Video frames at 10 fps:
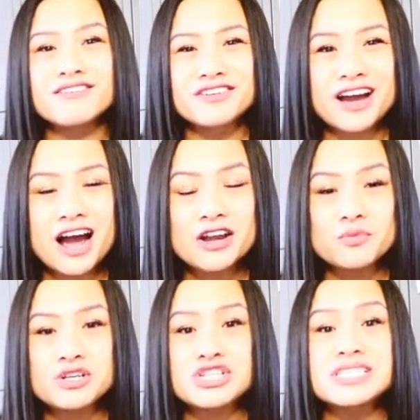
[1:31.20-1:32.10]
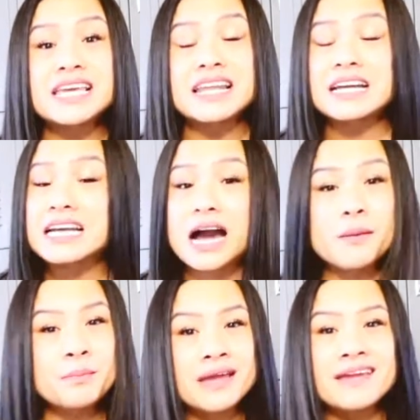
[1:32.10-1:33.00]
of God, which is an
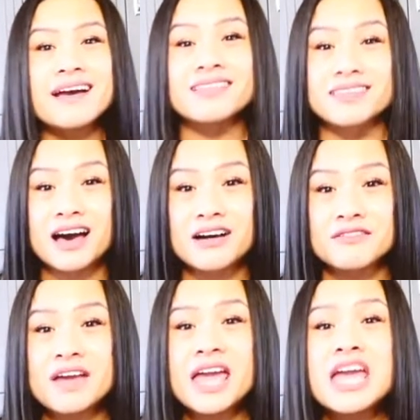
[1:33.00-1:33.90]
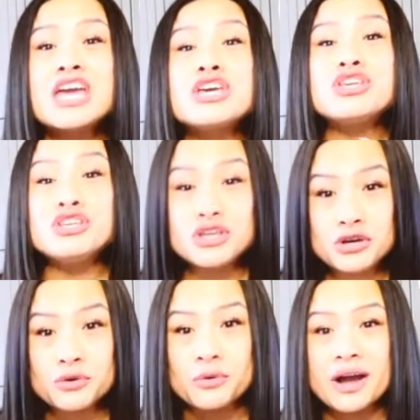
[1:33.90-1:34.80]
agape love.
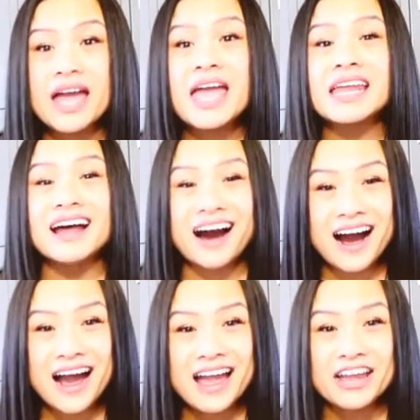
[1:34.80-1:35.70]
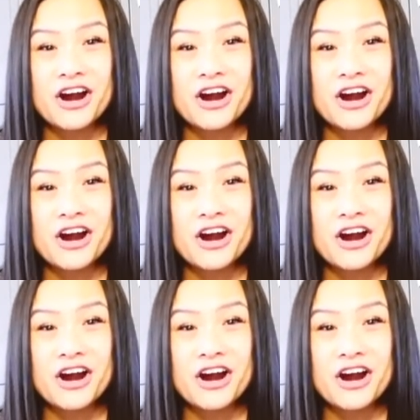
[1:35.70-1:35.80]
You and I